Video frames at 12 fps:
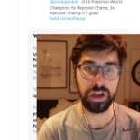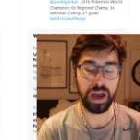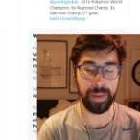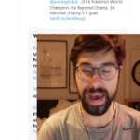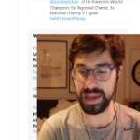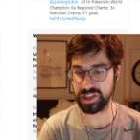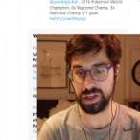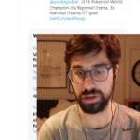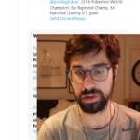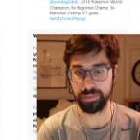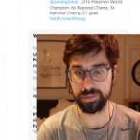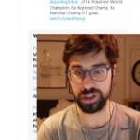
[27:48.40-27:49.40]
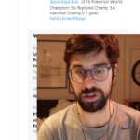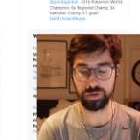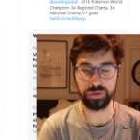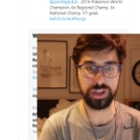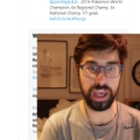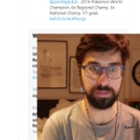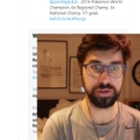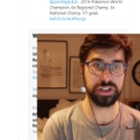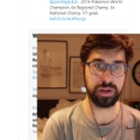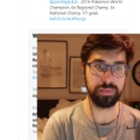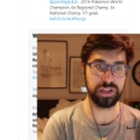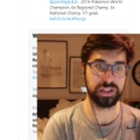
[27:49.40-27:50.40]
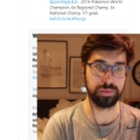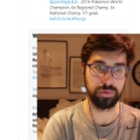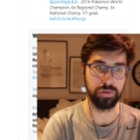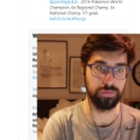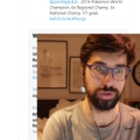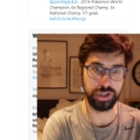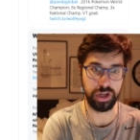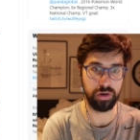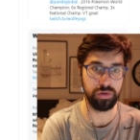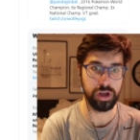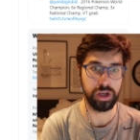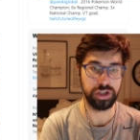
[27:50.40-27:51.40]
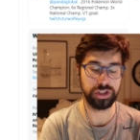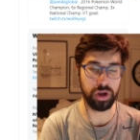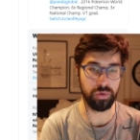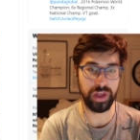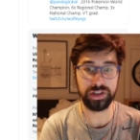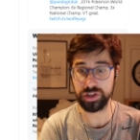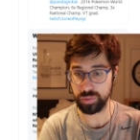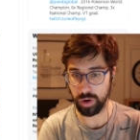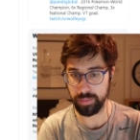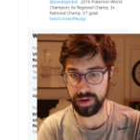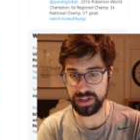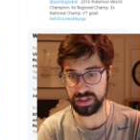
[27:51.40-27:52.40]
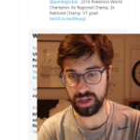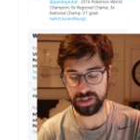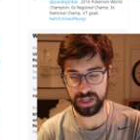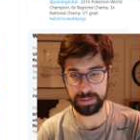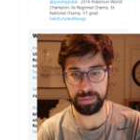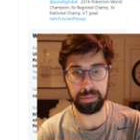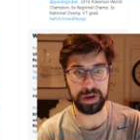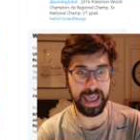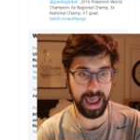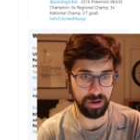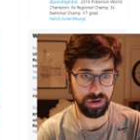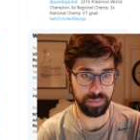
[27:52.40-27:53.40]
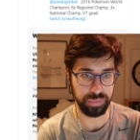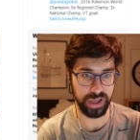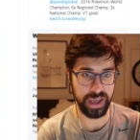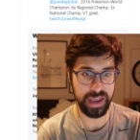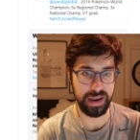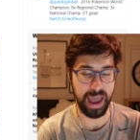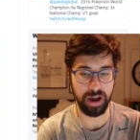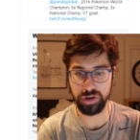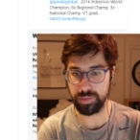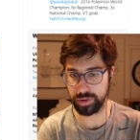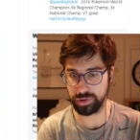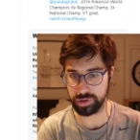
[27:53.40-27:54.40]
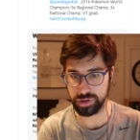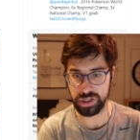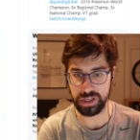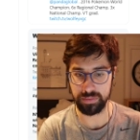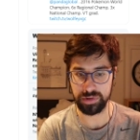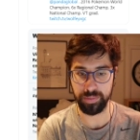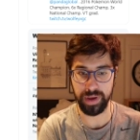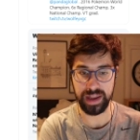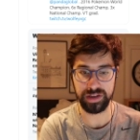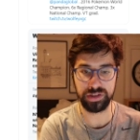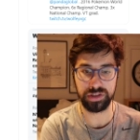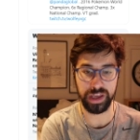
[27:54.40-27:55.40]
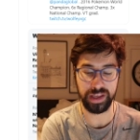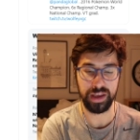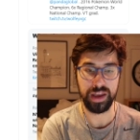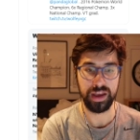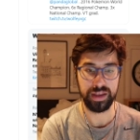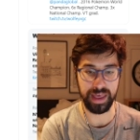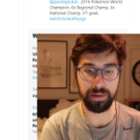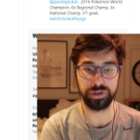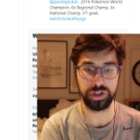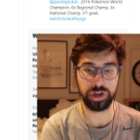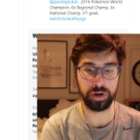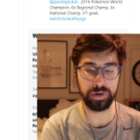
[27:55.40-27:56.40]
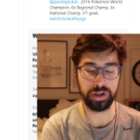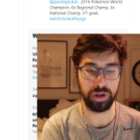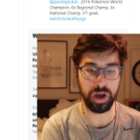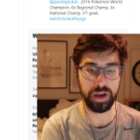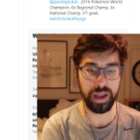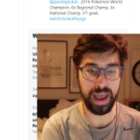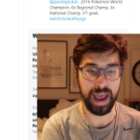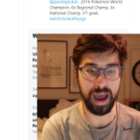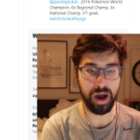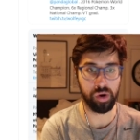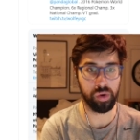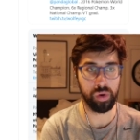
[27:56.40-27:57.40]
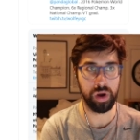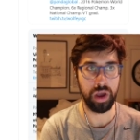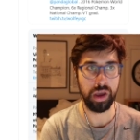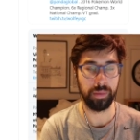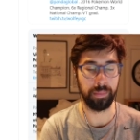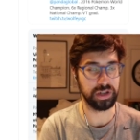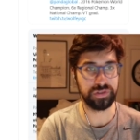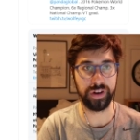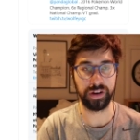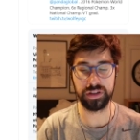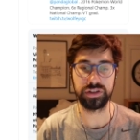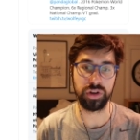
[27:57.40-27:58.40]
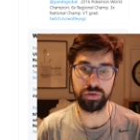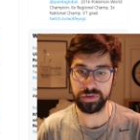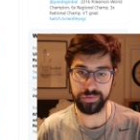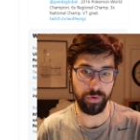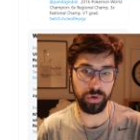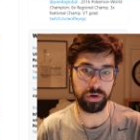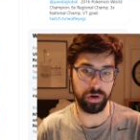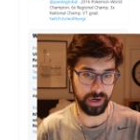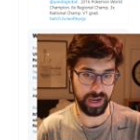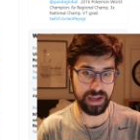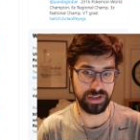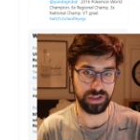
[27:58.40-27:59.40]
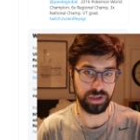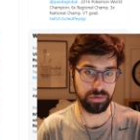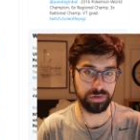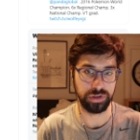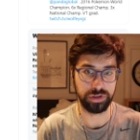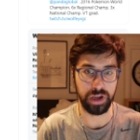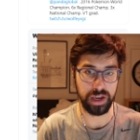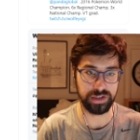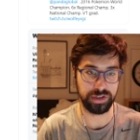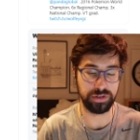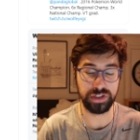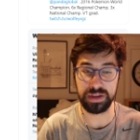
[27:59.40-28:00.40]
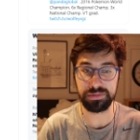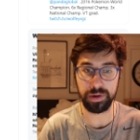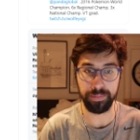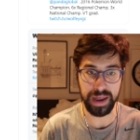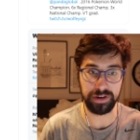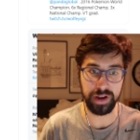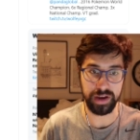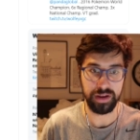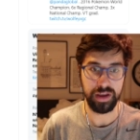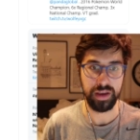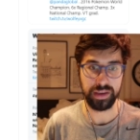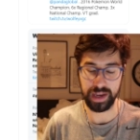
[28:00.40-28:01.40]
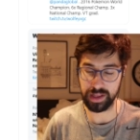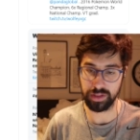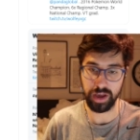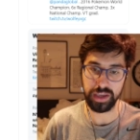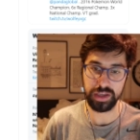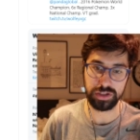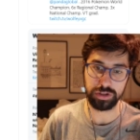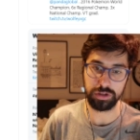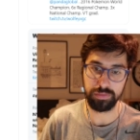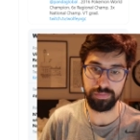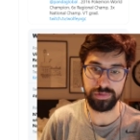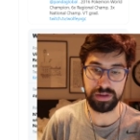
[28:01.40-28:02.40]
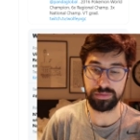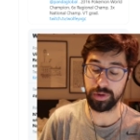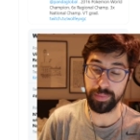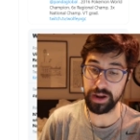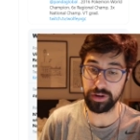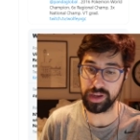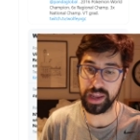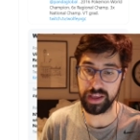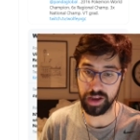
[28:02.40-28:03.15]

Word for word: I'm asking to to lose games because I'm missing moves. You know. So that's just one basic example, but how you play and how you build your team depend like that will determine a lot how much variance goes for or against you. So, and certain teams are better at getting lucky, and certain teams are better at getting